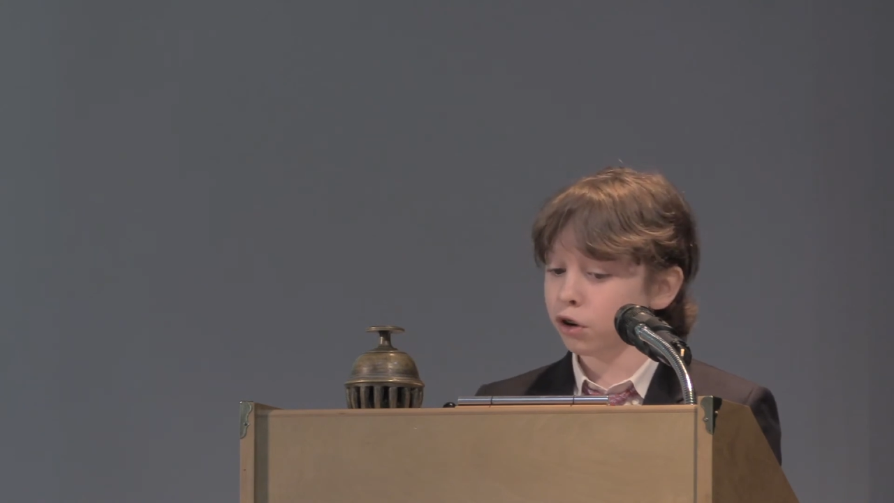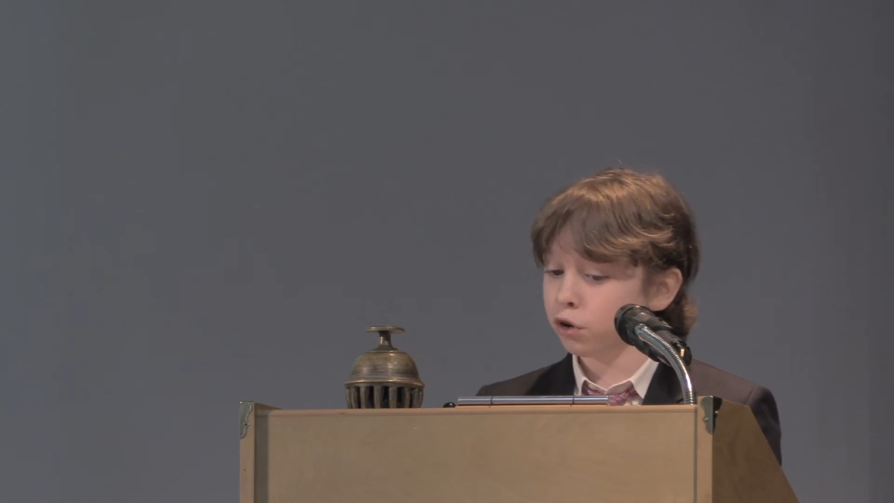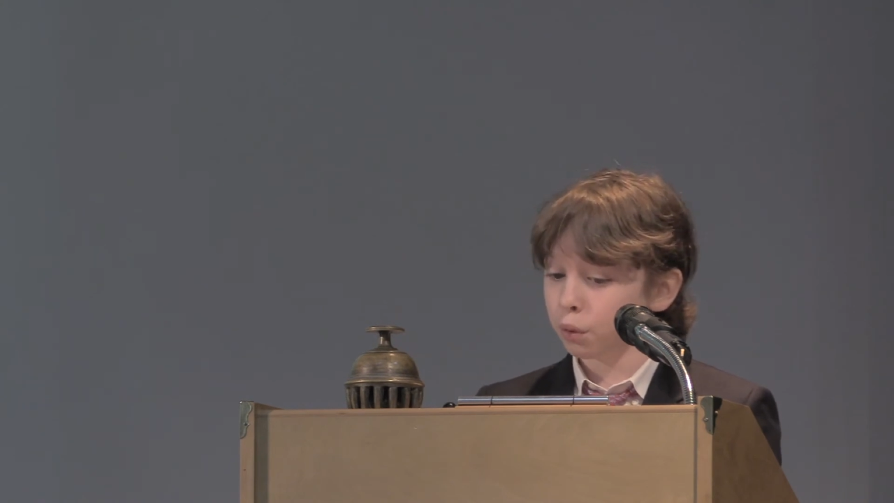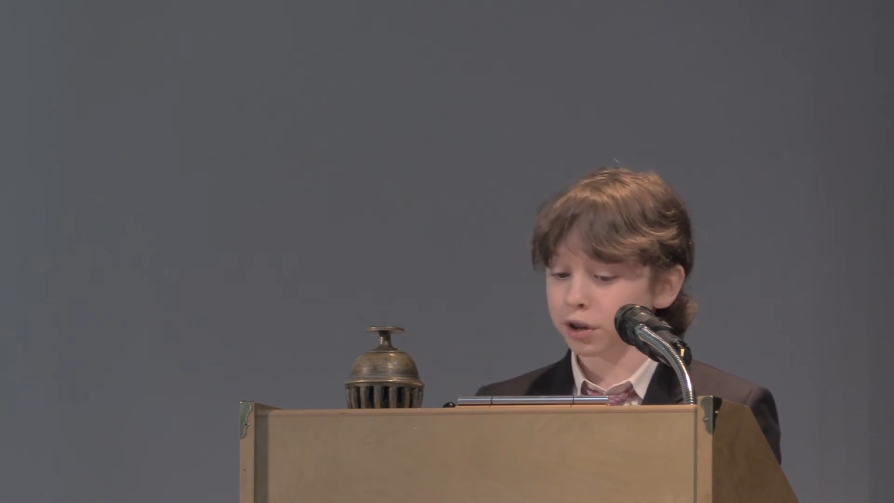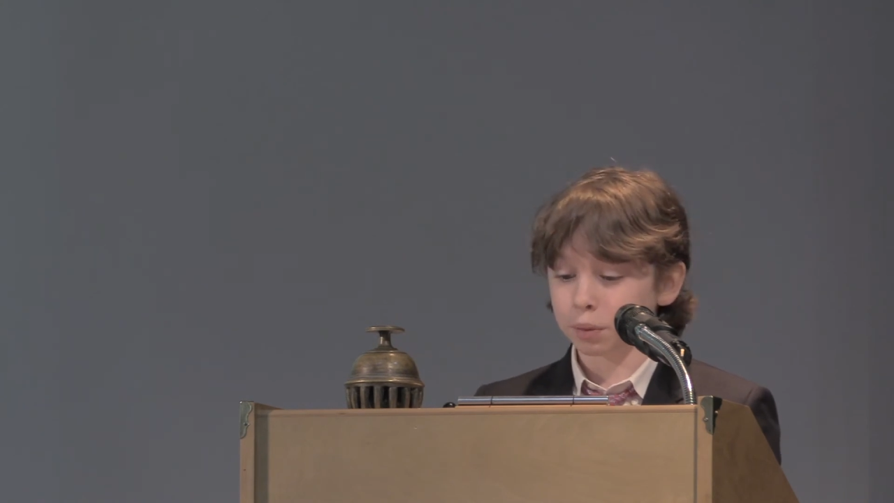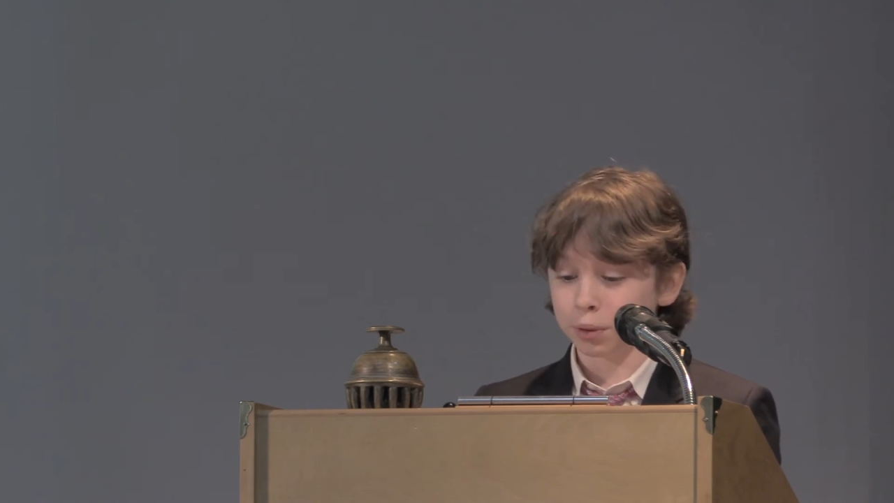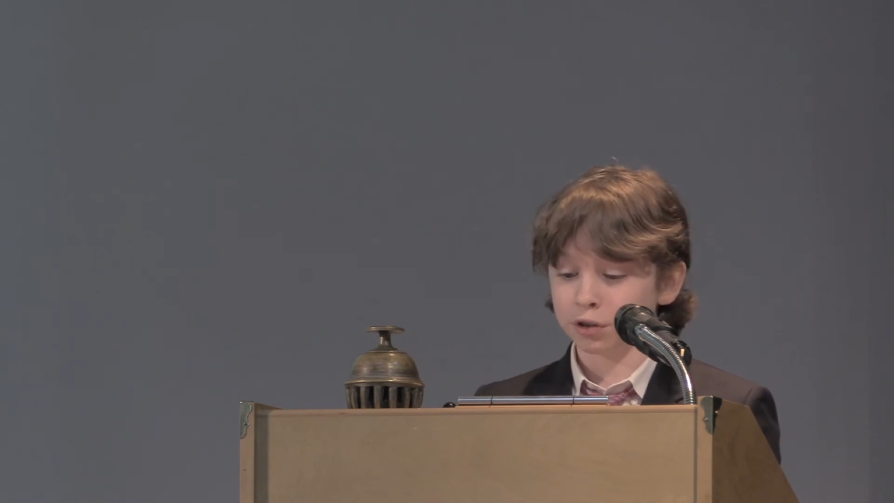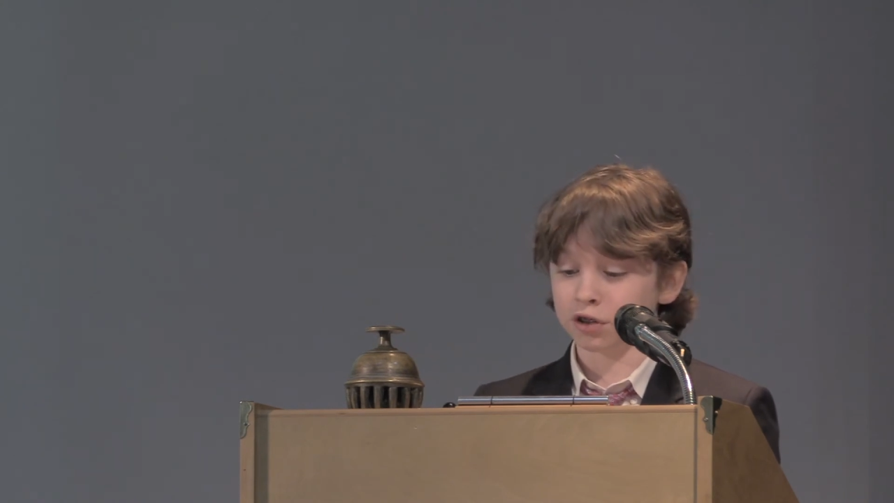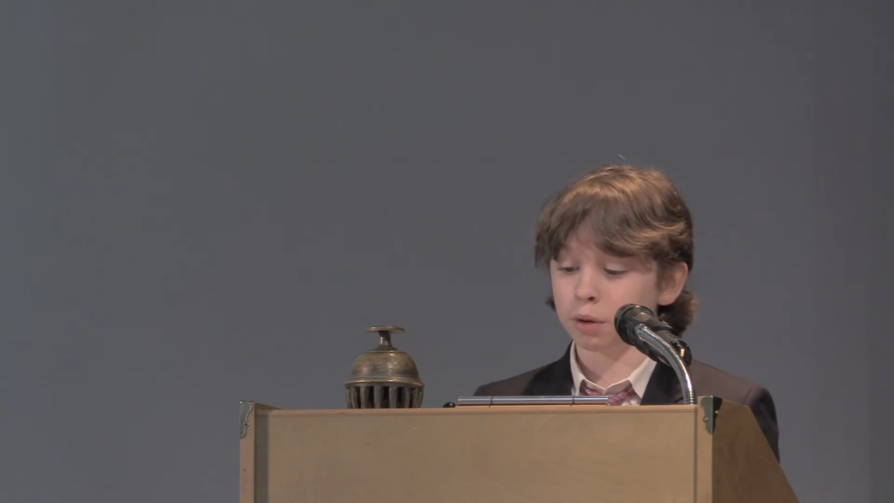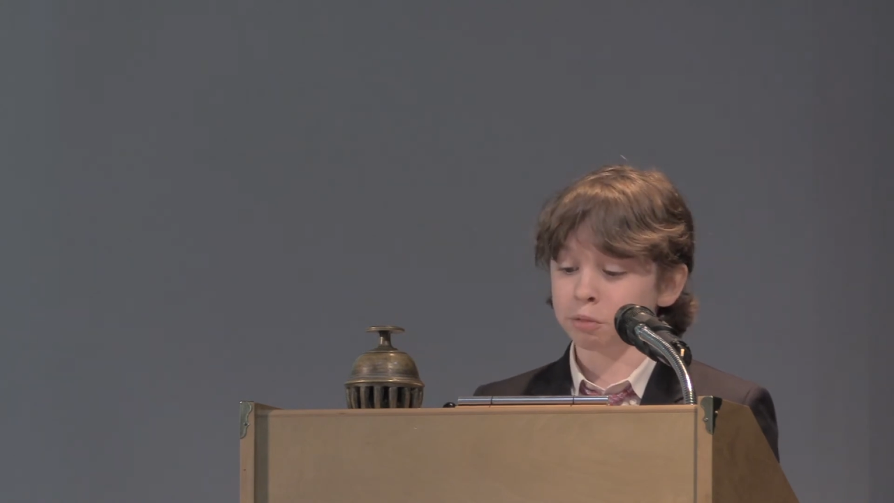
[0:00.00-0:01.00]
annoying
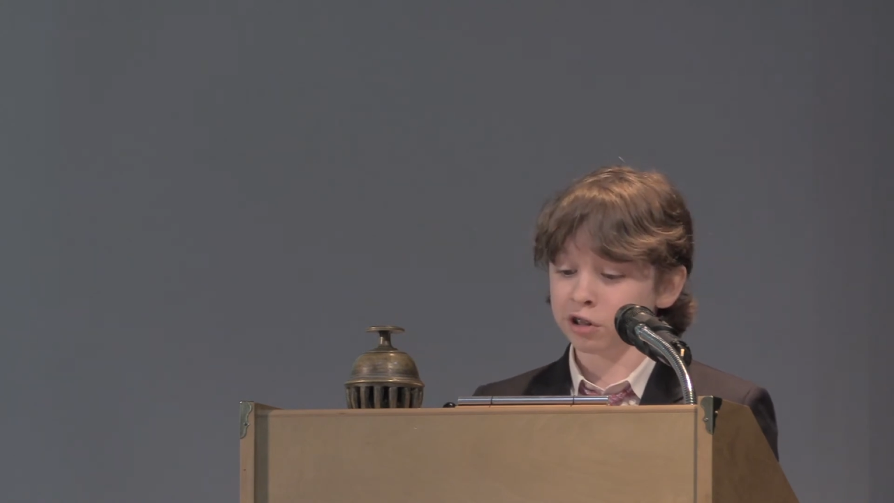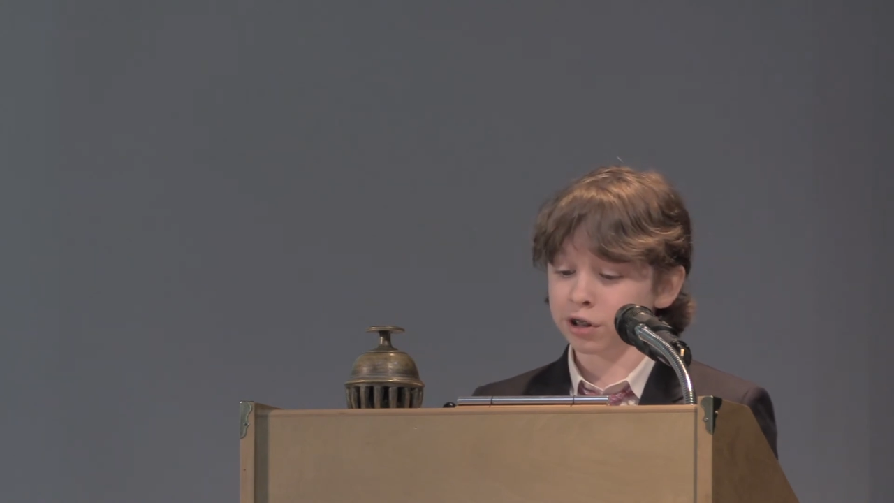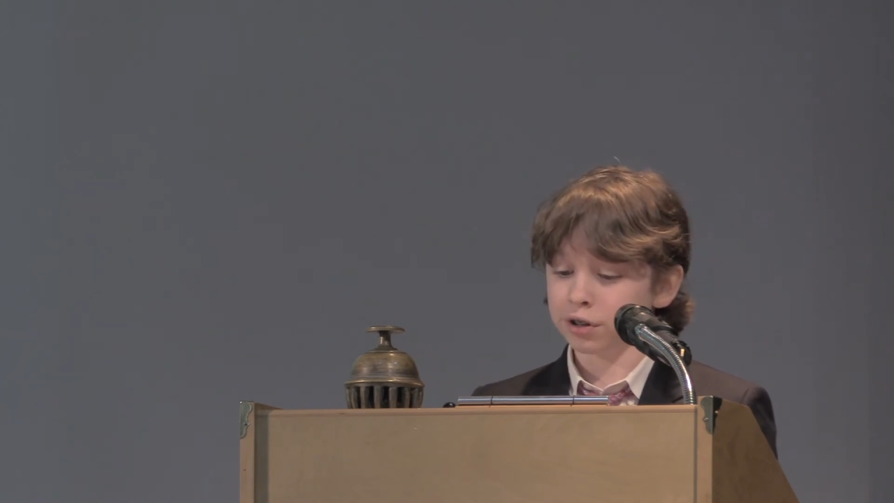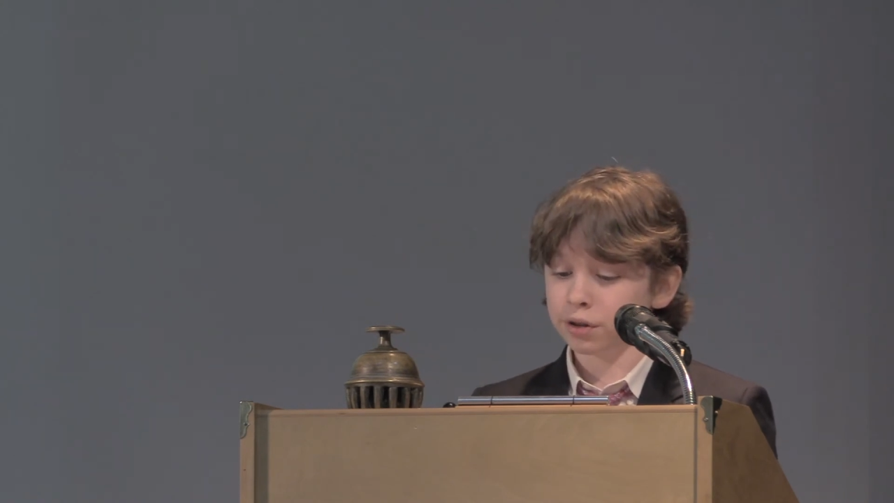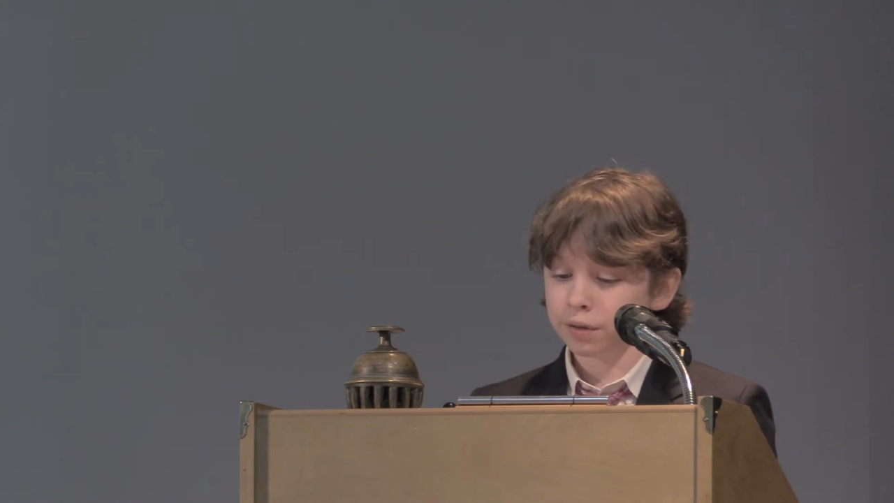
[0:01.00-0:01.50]
part to upgrade.